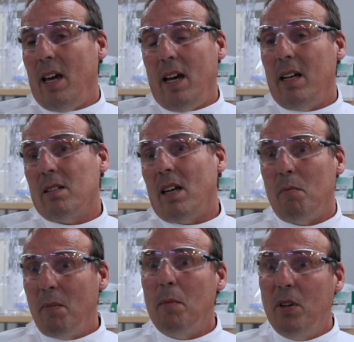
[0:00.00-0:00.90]

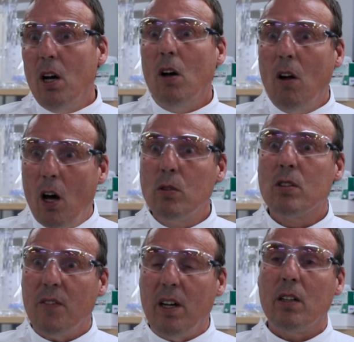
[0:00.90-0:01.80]
and maybe a whole host
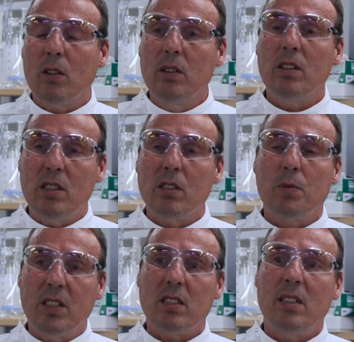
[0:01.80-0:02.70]
of other conditions
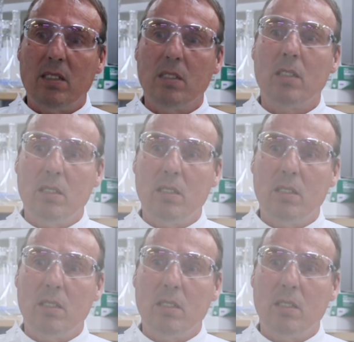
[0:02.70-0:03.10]
where senescence